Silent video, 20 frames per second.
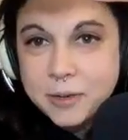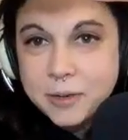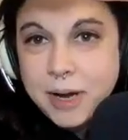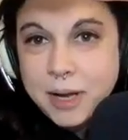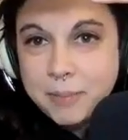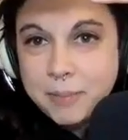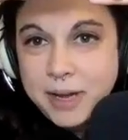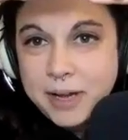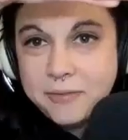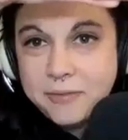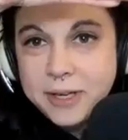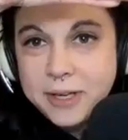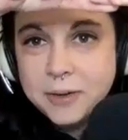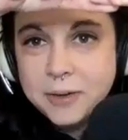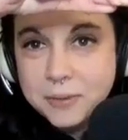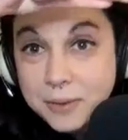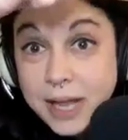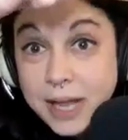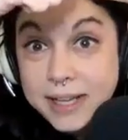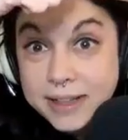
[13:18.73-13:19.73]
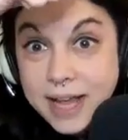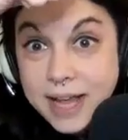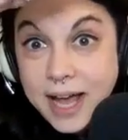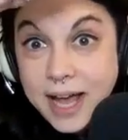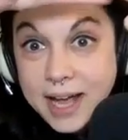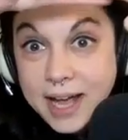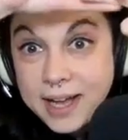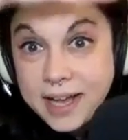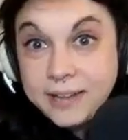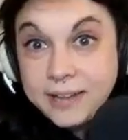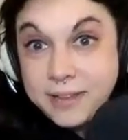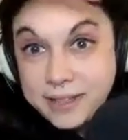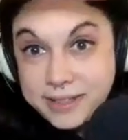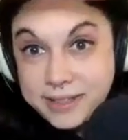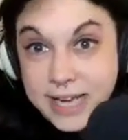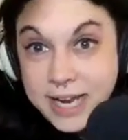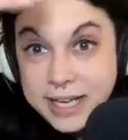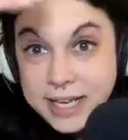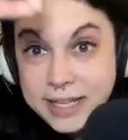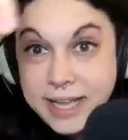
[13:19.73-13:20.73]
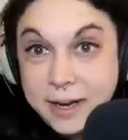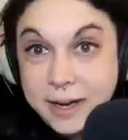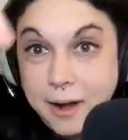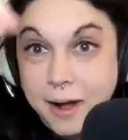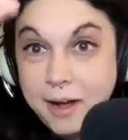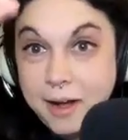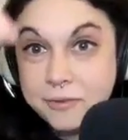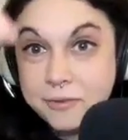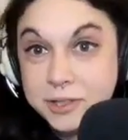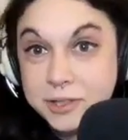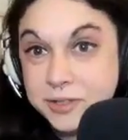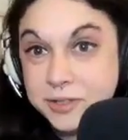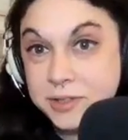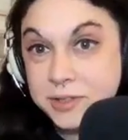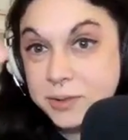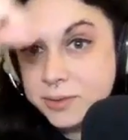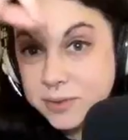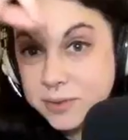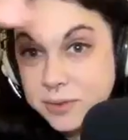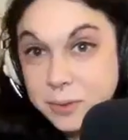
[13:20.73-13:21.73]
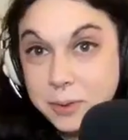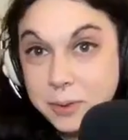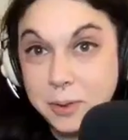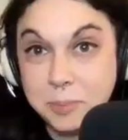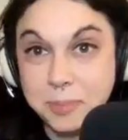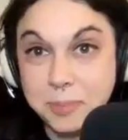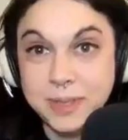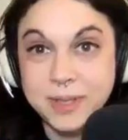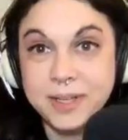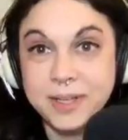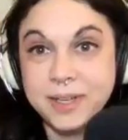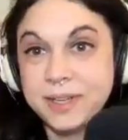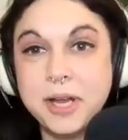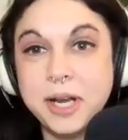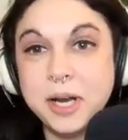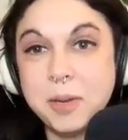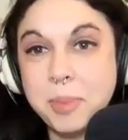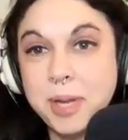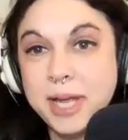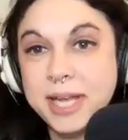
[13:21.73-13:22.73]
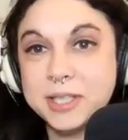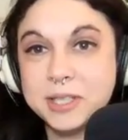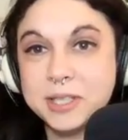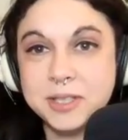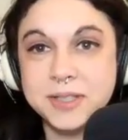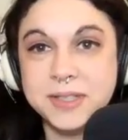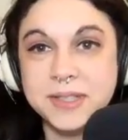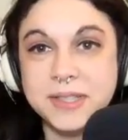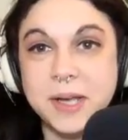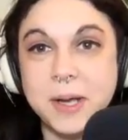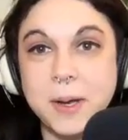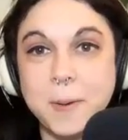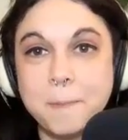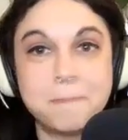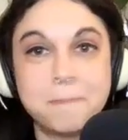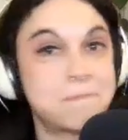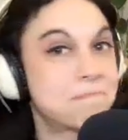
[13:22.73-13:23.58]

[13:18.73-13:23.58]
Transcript: it around my finger like that, and then taken that off and just used the loop in a pinch. So